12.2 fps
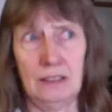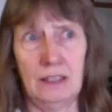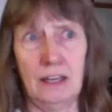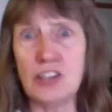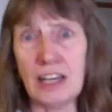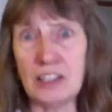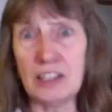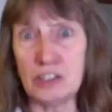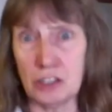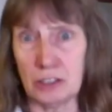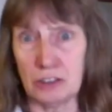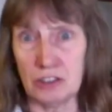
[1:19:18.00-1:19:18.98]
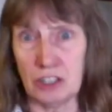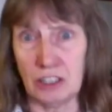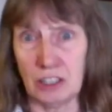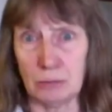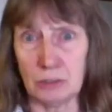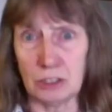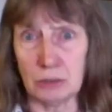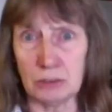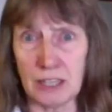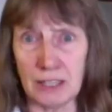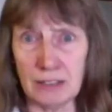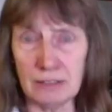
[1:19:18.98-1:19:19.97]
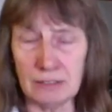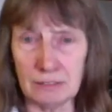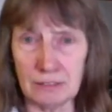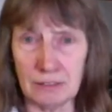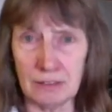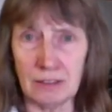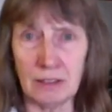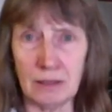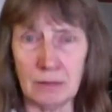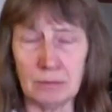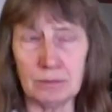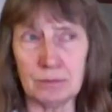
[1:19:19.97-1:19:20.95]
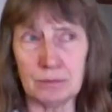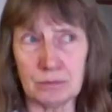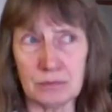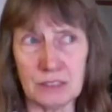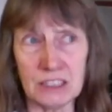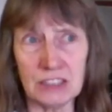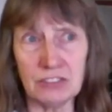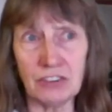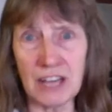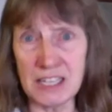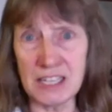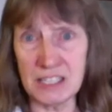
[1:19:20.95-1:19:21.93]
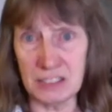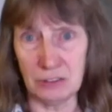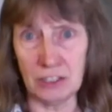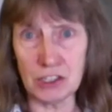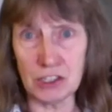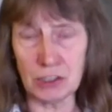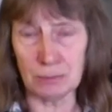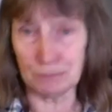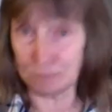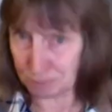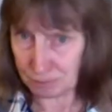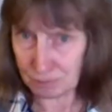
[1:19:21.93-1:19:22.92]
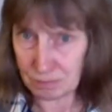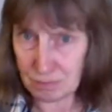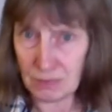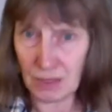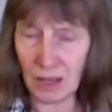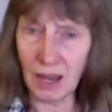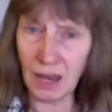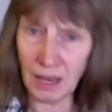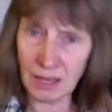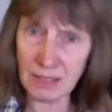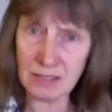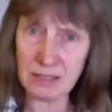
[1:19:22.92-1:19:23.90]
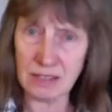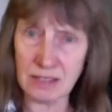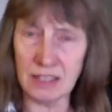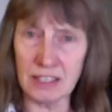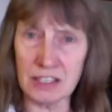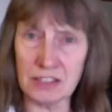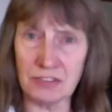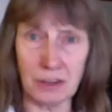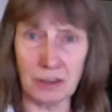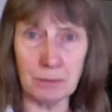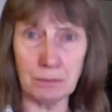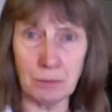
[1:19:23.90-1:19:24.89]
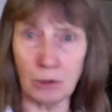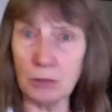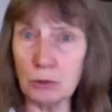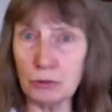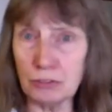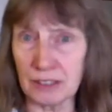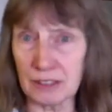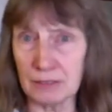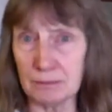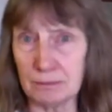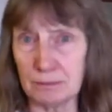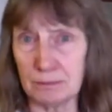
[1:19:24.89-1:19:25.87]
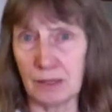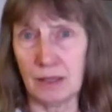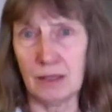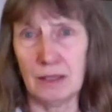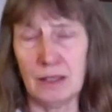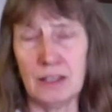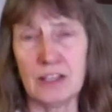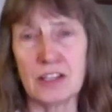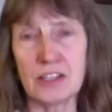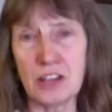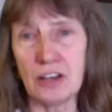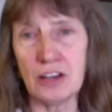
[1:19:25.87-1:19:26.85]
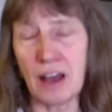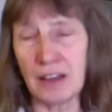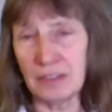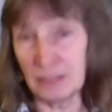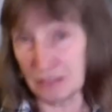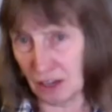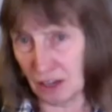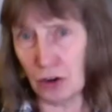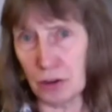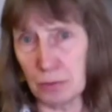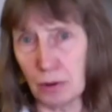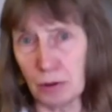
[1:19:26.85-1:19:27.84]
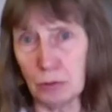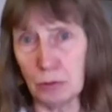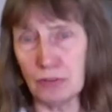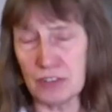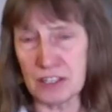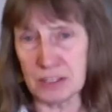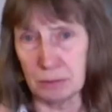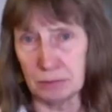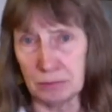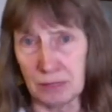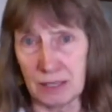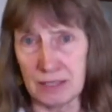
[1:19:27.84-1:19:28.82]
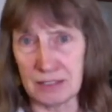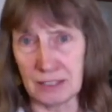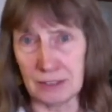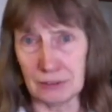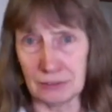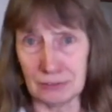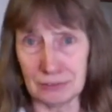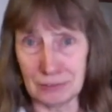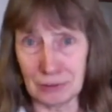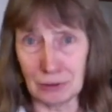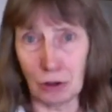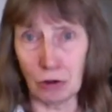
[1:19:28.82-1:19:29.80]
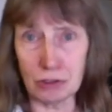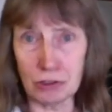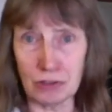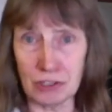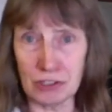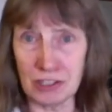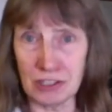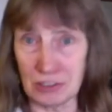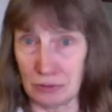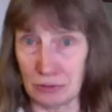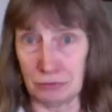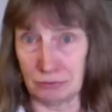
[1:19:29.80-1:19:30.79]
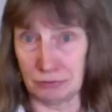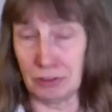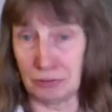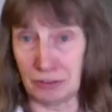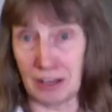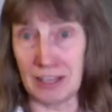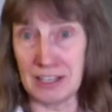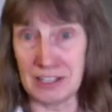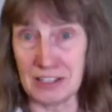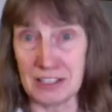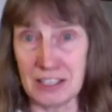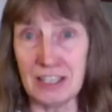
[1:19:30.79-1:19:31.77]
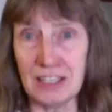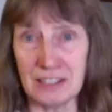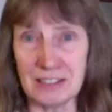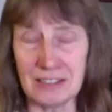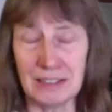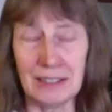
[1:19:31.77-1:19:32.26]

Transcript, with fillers: a challenging genome, shall we say. Um, it's very AT rich and it's very polymorphic. So, and a lot of the polymorphism is in long stretches of, of A's and T's.